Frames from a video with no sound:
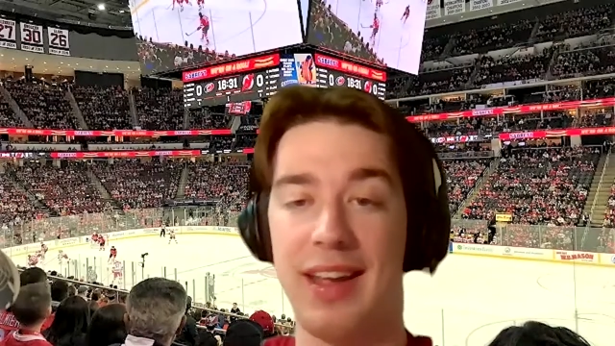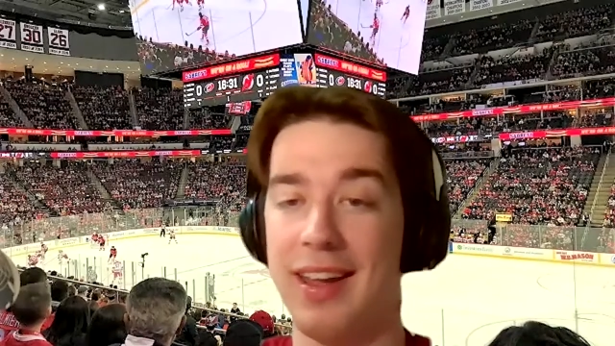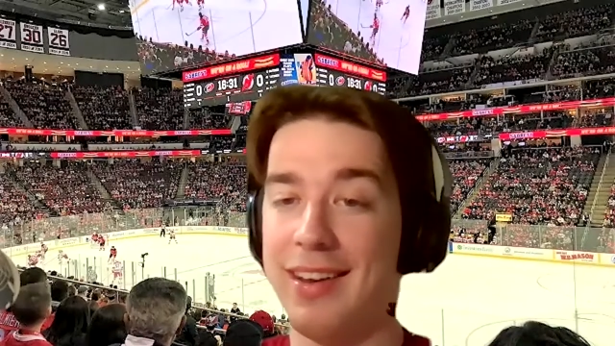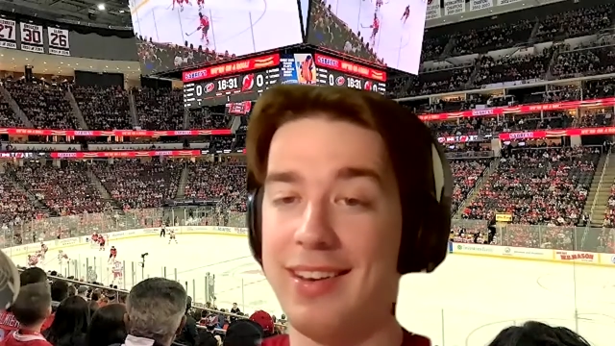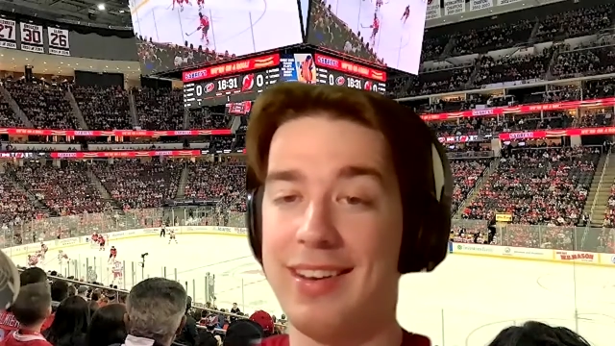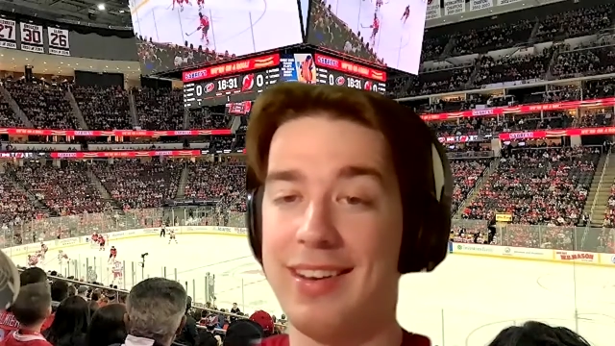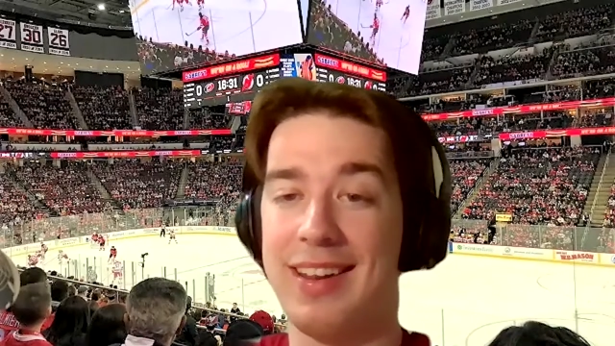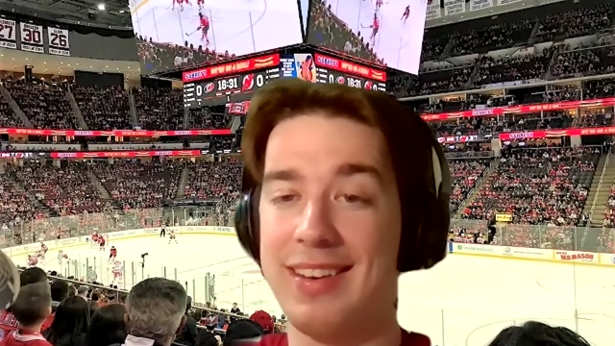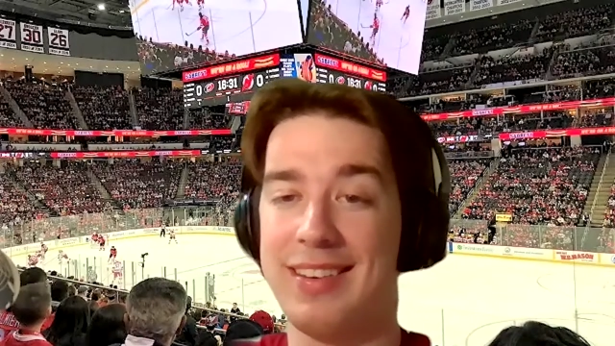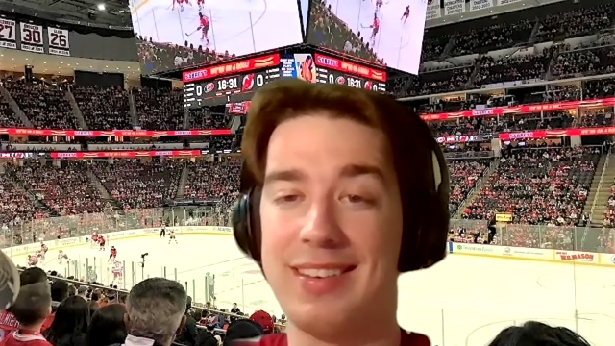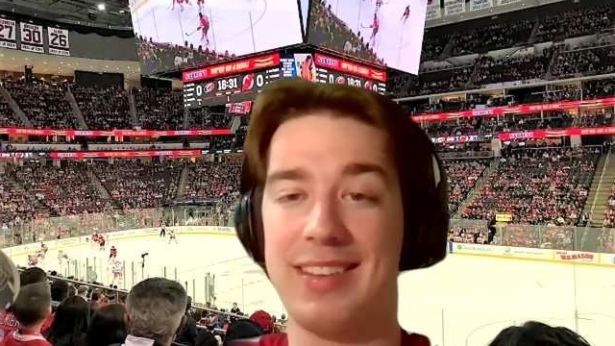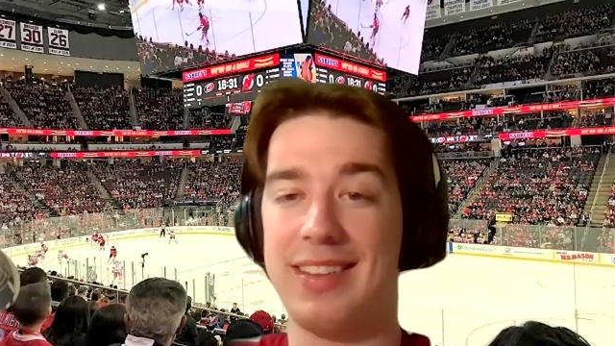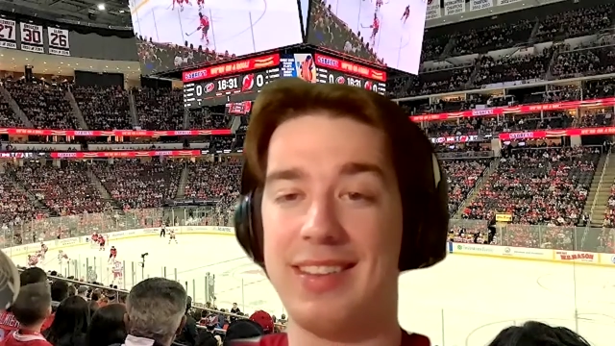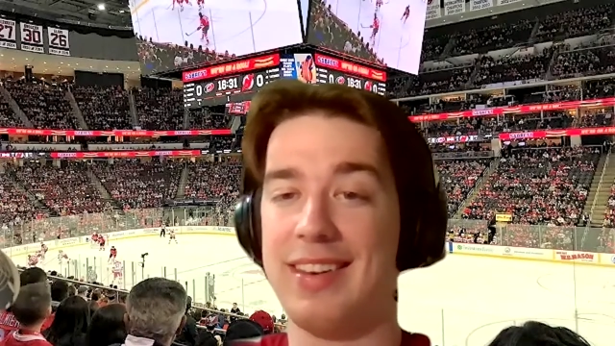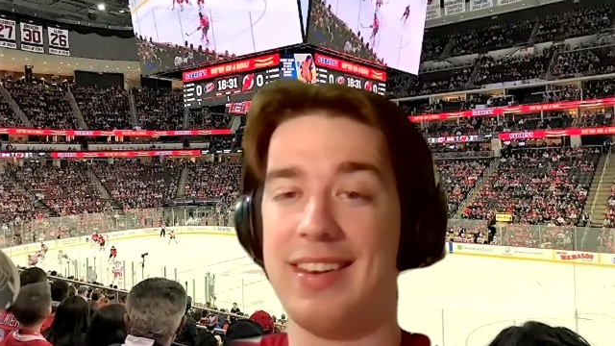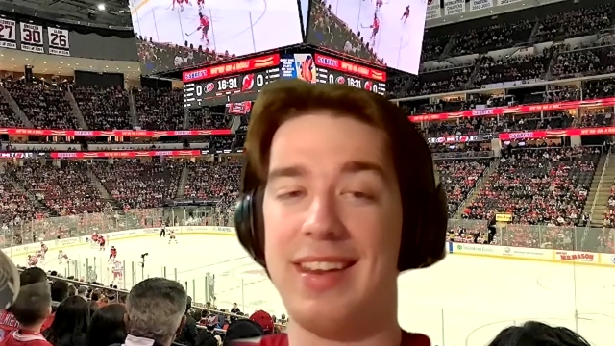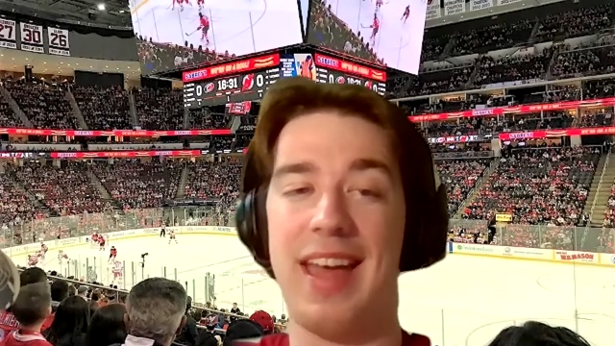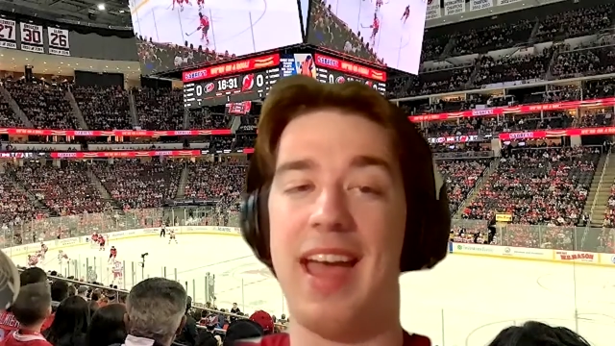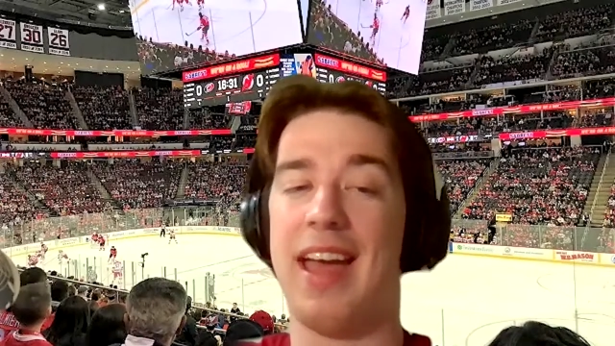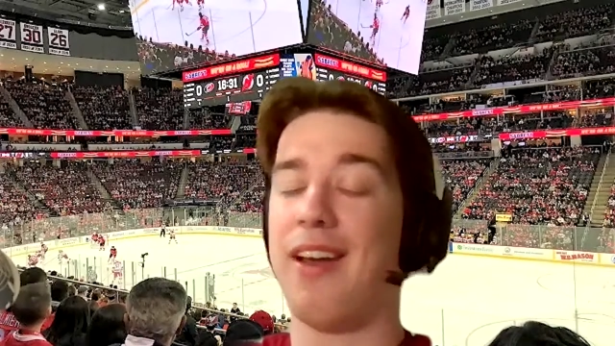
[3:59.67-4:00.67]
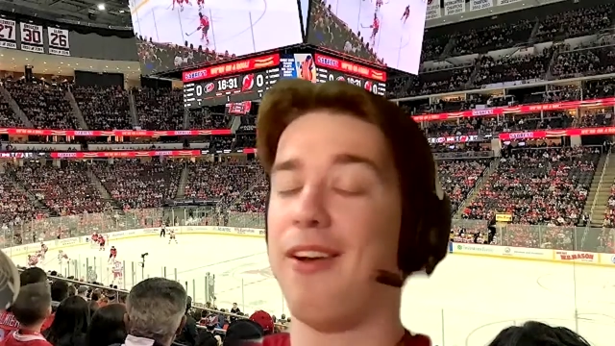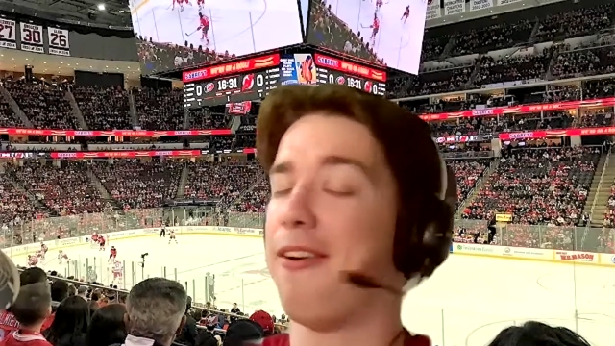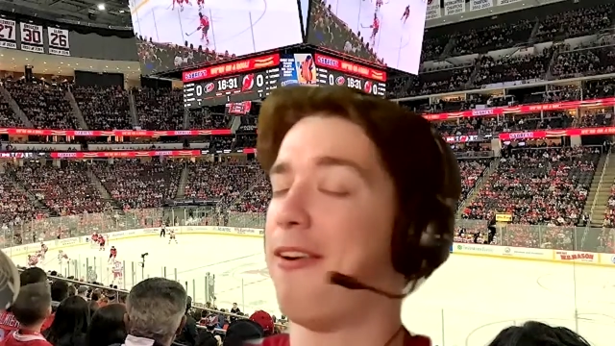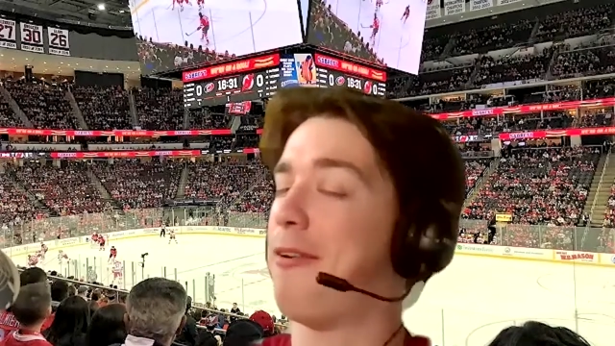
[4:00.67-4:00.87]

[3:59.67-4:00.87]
and into the net.